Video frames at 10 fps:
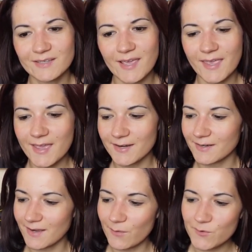
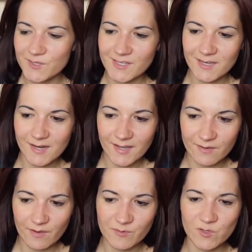Again, I want to say that I
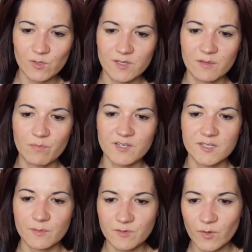have absolutely the best
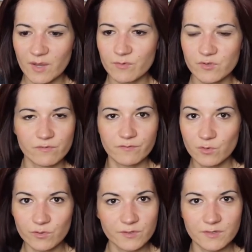subscribers or
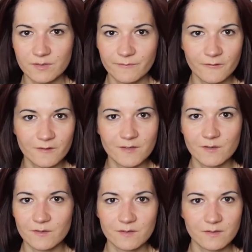viewers in
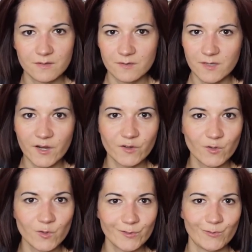the in, in entire
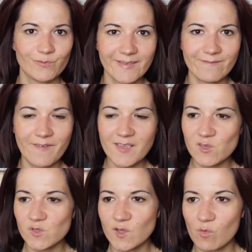YouTube. Thank you
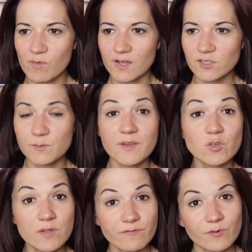so much,
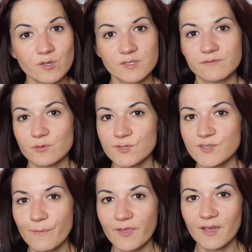especially Frost for
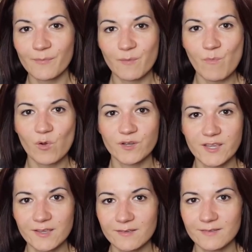stepping up and
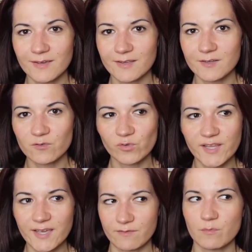modding. I didn't really
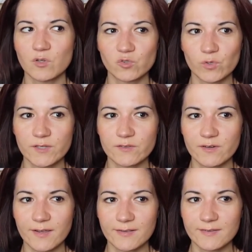have a moderator
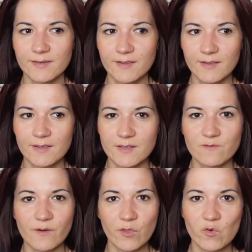and it's
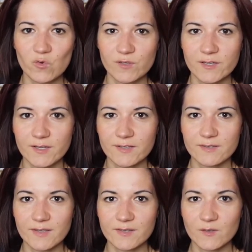very cool that,
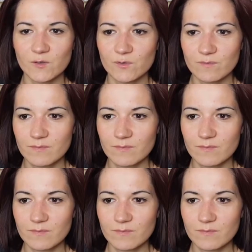that you